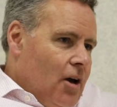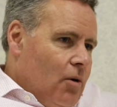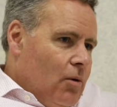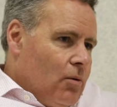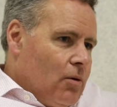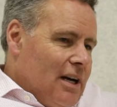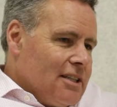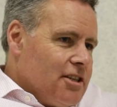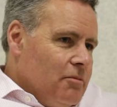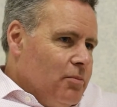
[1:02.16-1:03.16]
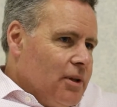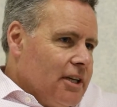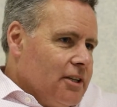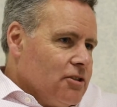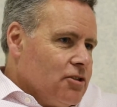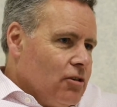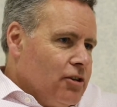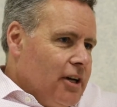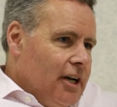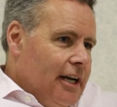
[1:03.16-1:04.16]
Well, quite simply,
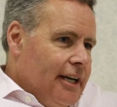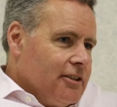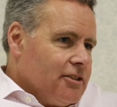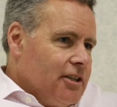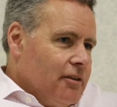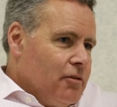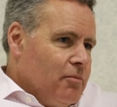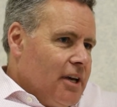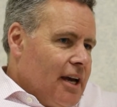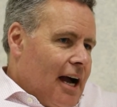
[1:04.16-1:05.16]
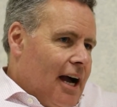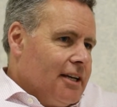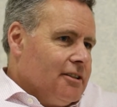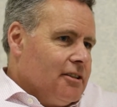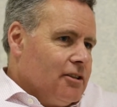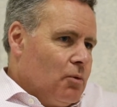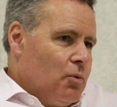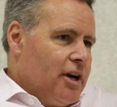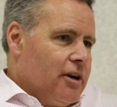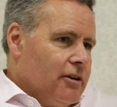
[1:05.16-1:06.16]
Sonia, it's given me a heightened
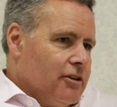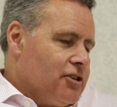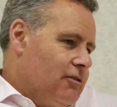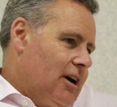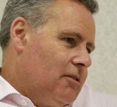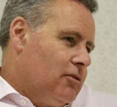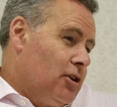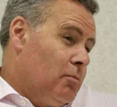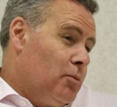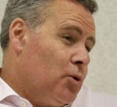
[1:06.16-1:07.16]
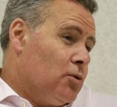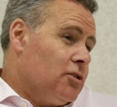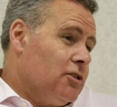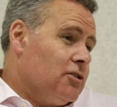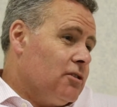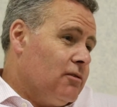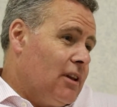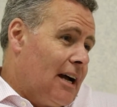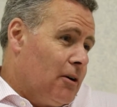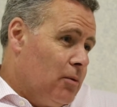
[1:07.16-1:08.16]
awareness around the importance of
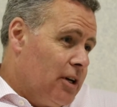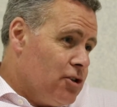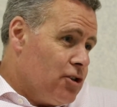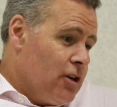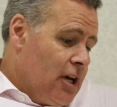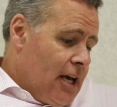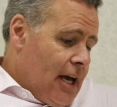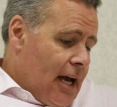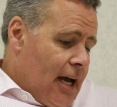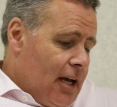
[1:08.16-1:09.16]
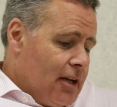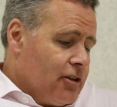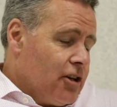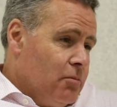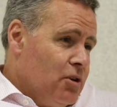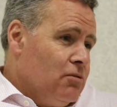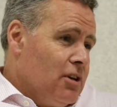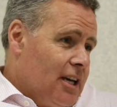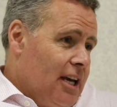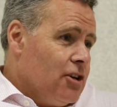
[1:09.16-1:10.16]
language and
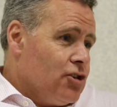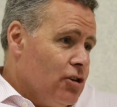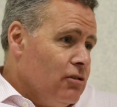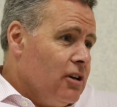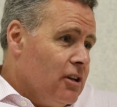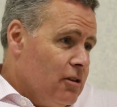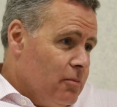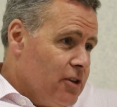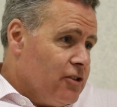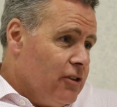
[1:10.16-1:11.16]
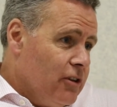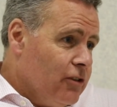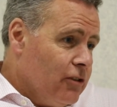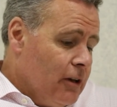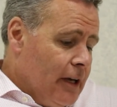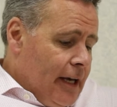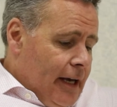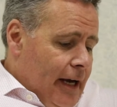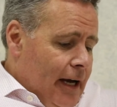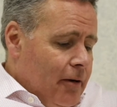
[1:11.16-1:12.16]
communication in the business.
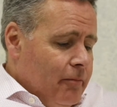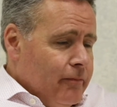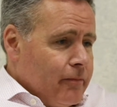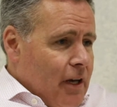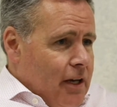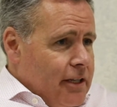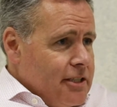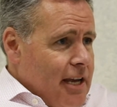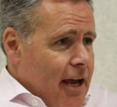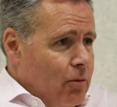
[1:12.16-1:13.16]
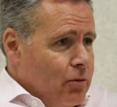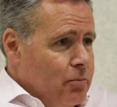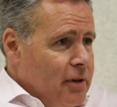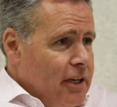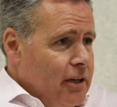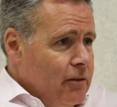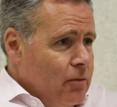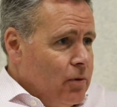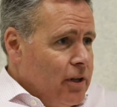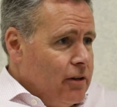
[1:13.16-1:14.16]
And it's helped me
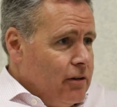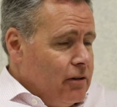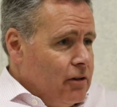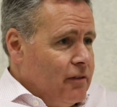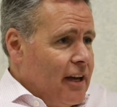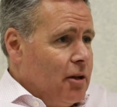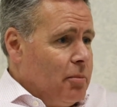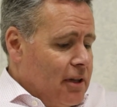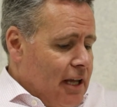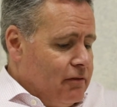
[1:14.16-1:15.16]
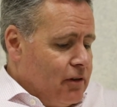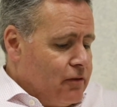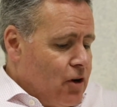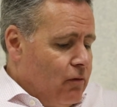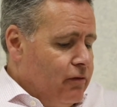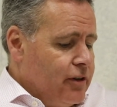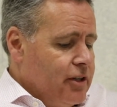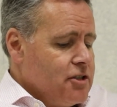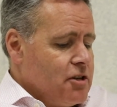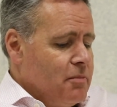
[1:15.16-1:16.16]
with develop a level of
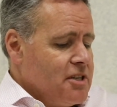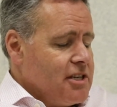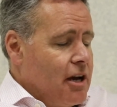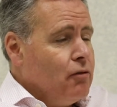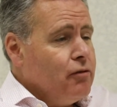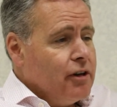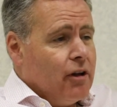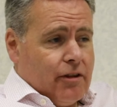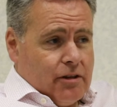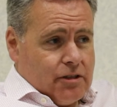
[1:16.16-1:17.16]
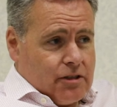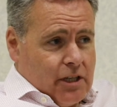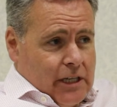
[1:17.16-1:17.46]
confidence in myself and others,